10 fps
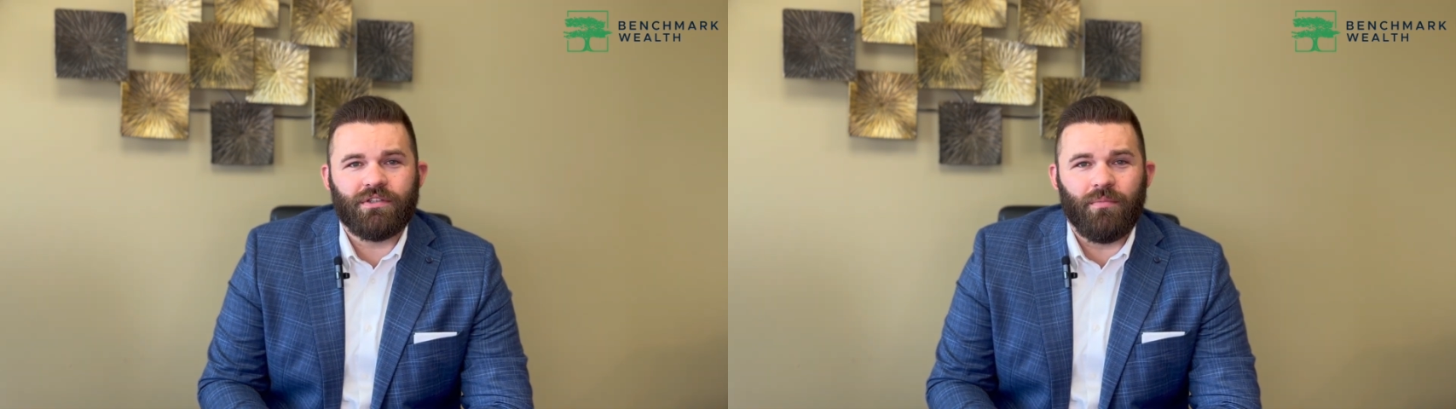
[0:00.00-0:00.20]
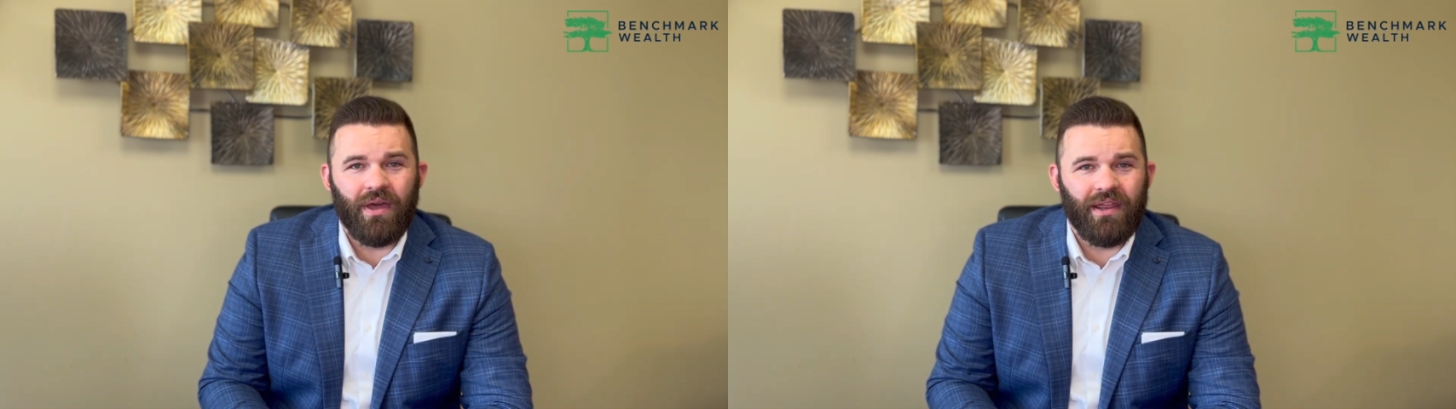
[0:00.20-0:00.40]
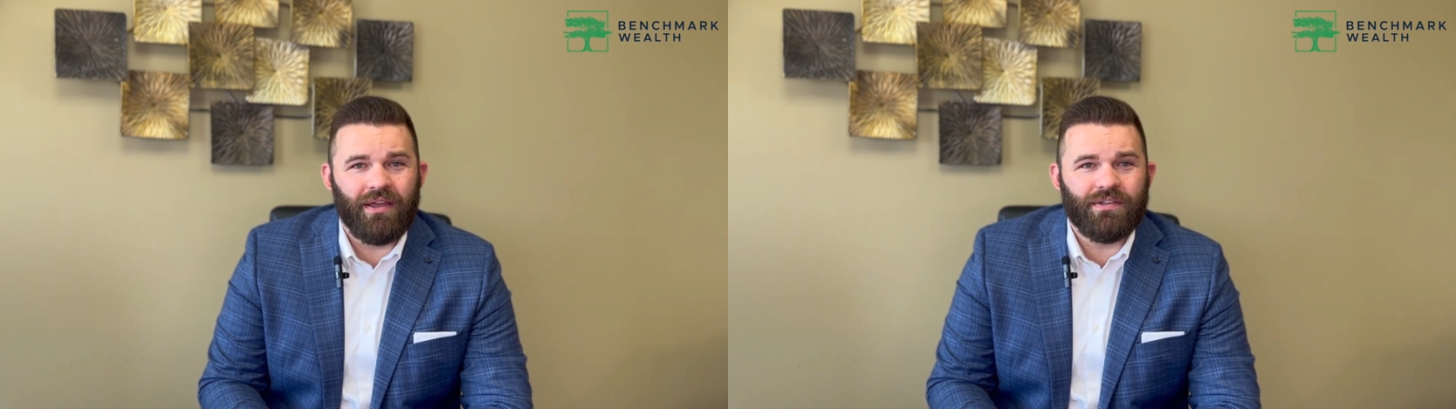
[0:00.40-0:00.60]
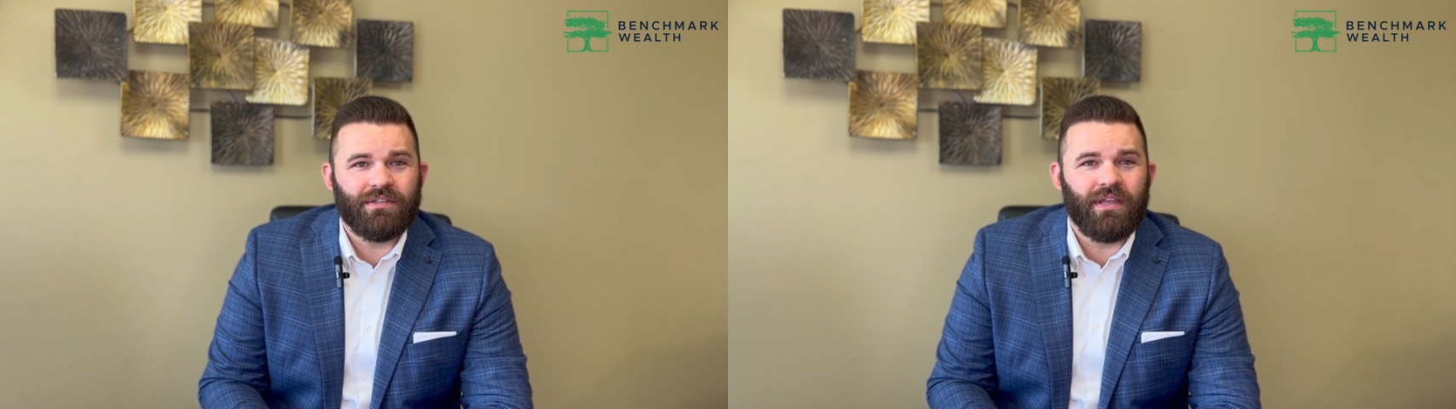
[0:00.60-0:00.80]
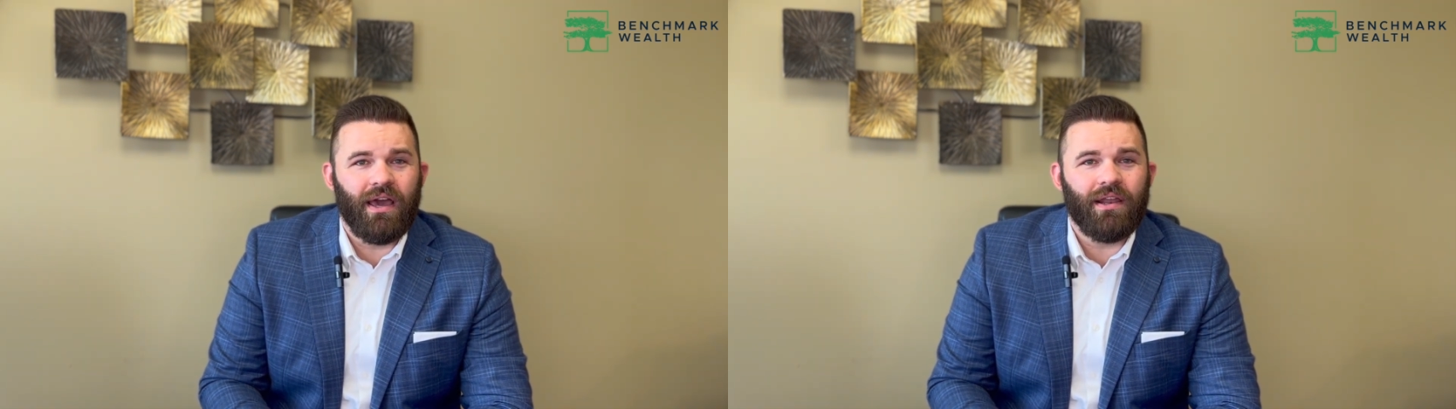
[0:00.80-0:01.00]
cementing its
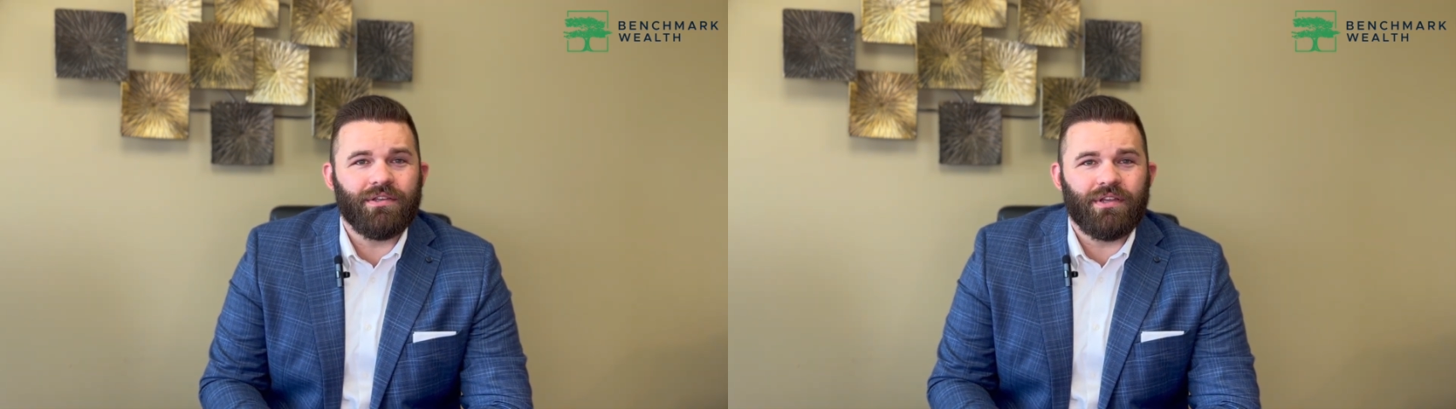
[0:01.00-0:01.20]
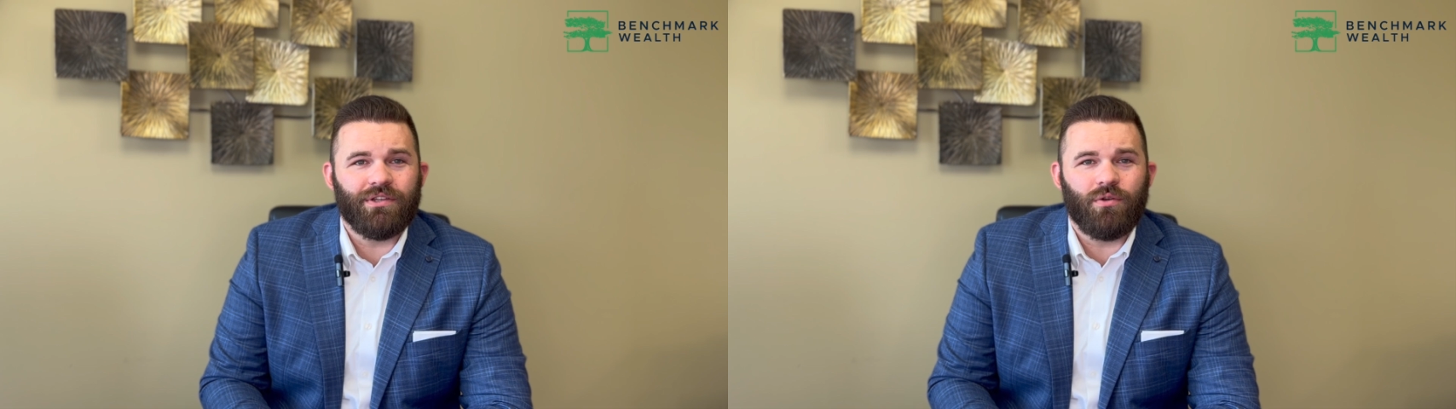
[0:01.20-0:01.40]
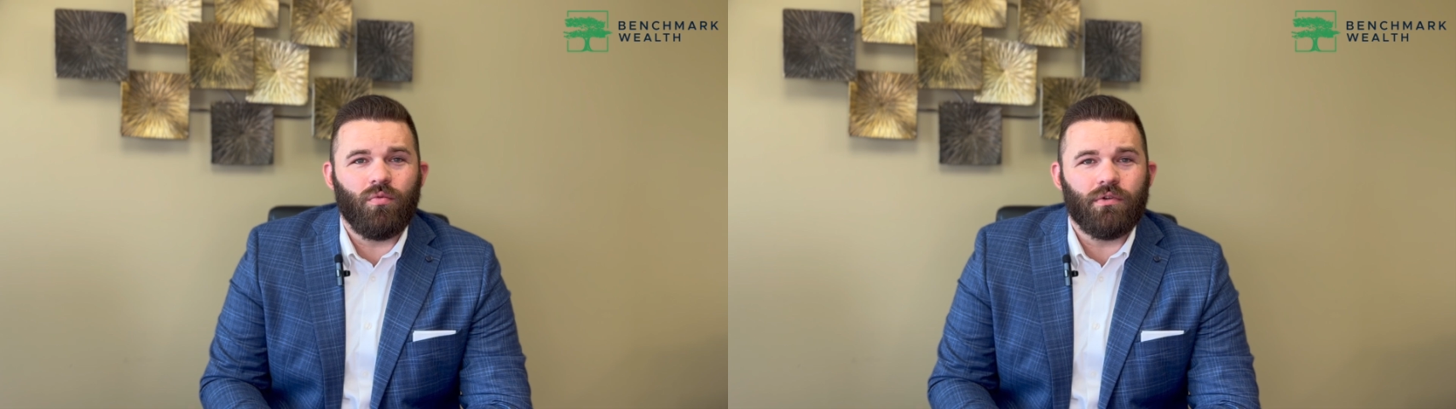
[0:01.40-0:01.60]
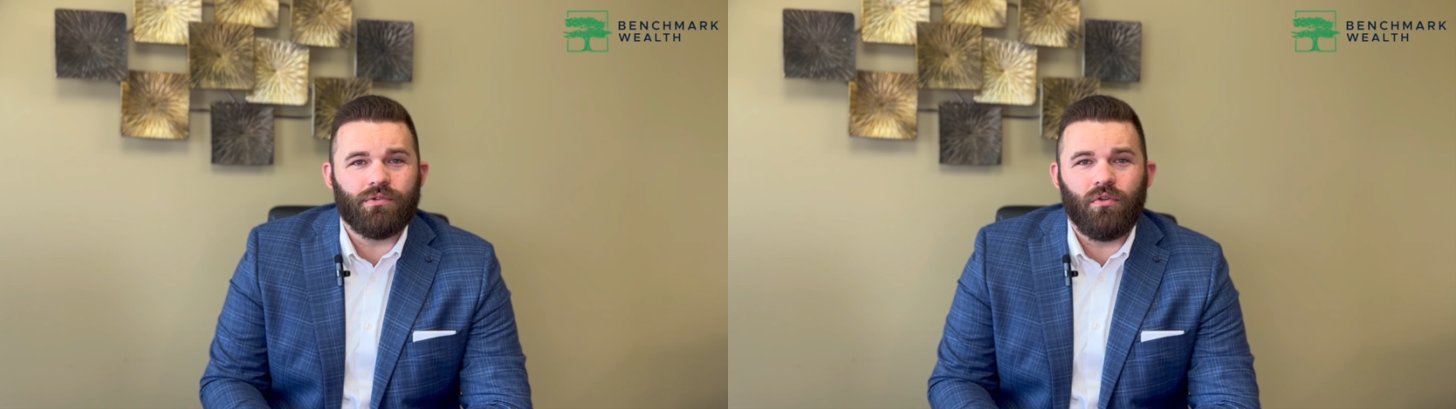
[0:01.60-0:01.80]
status as the world's